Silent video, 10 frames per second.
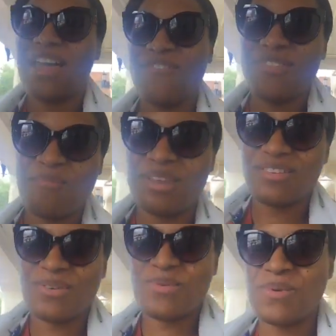have the
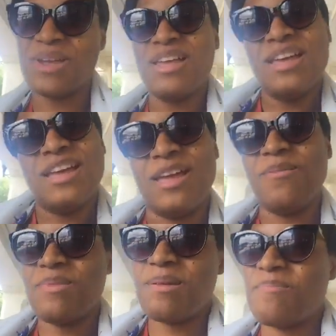menu in
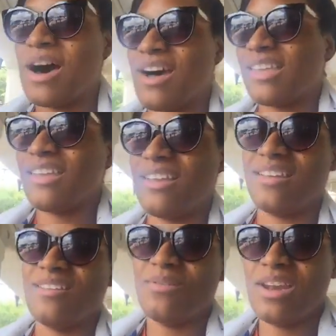my pocket,
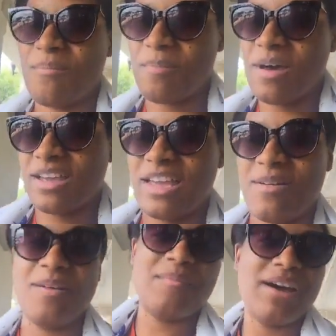well not my
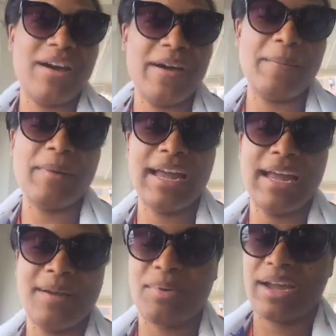pocket, in my, uh, my
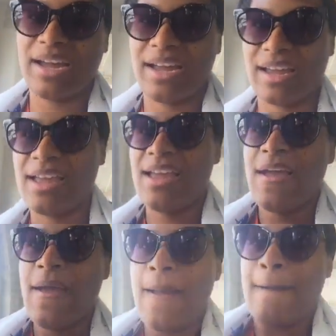handbag,
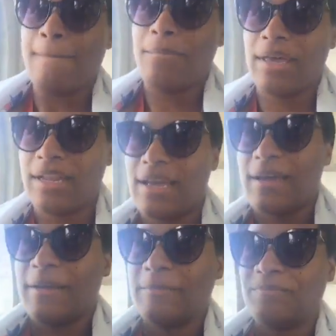but
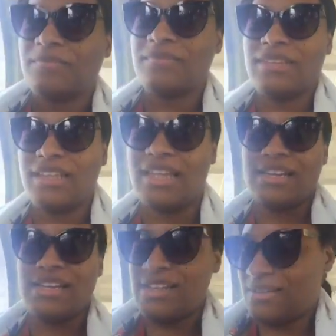um, the
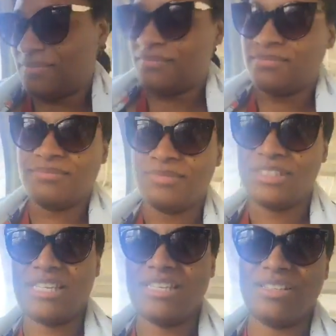lady,
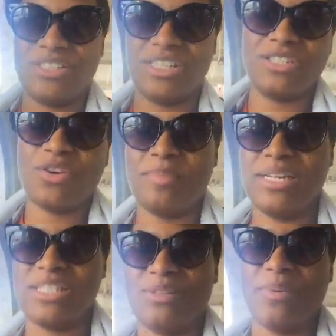she, she told me
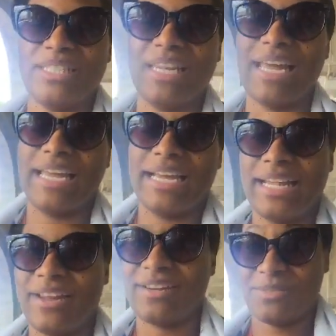just wait till I get
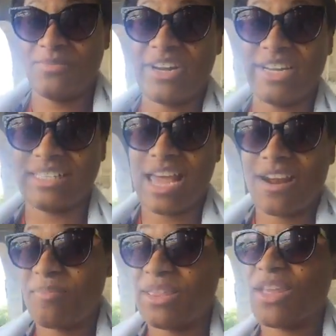in there. So I'm very excited.
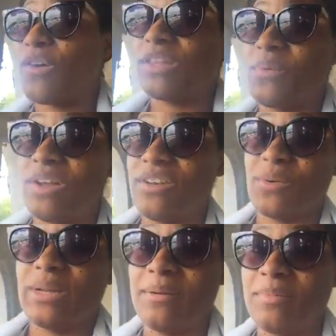I'll be the only one
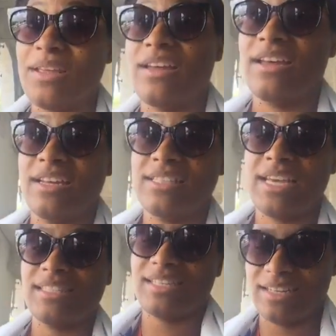doing the, the uh,
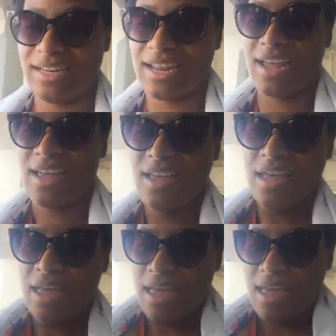tasting today.
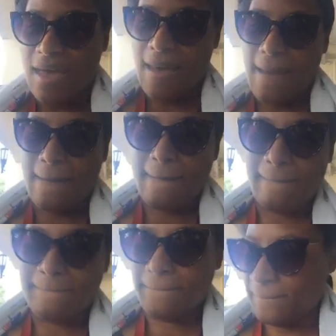
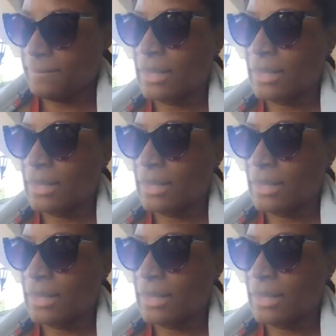Um,